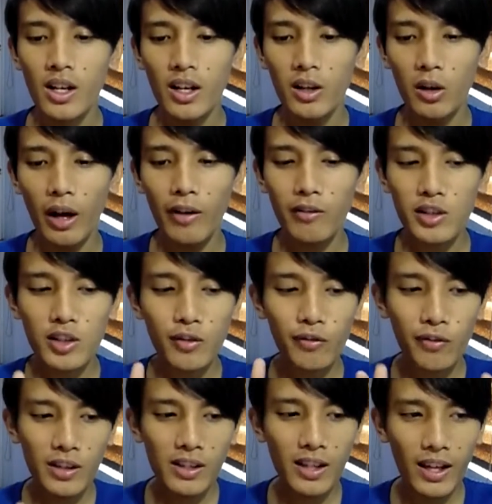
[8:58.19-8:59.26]
you know, I just
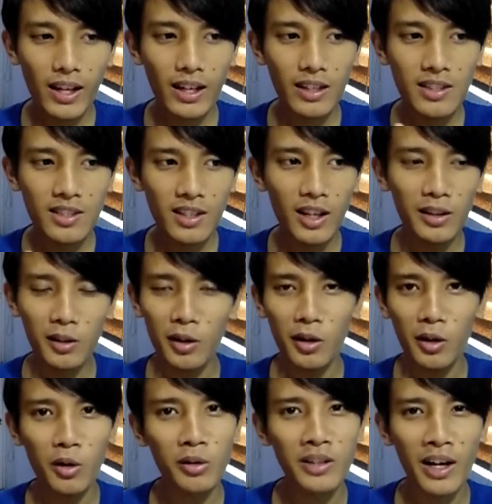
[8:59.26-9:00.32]
feel like it's not
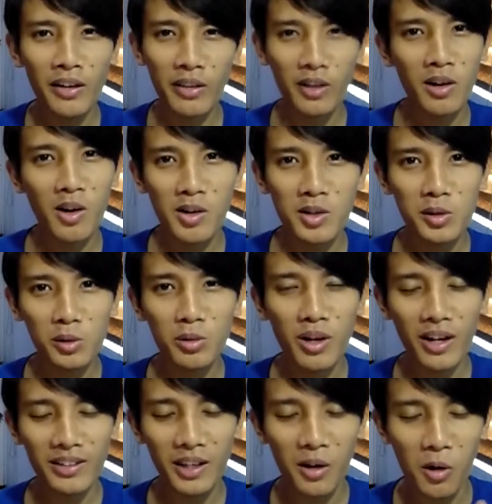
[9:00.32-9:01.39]
gonna go down the Cars 2
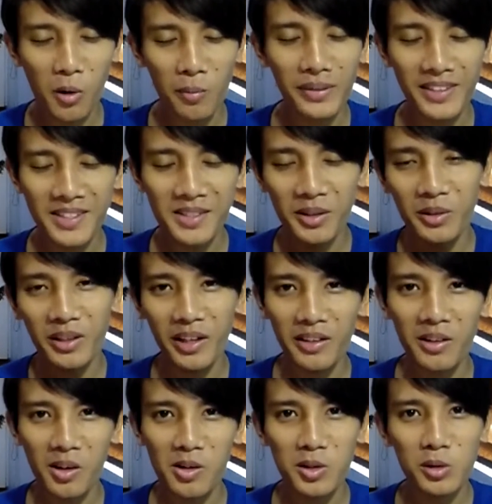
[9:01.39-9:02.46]
route. I hope it doesn't go down
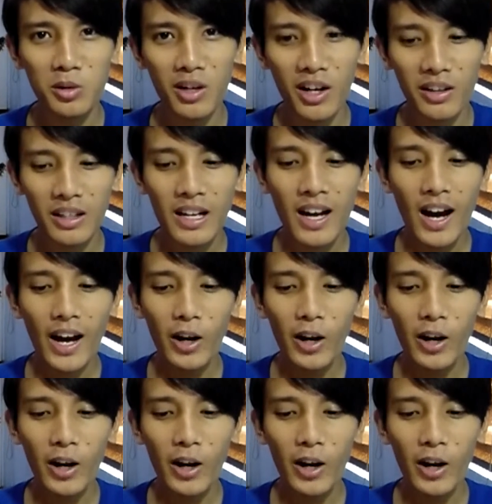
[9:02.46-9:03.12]
the Cars 2 route.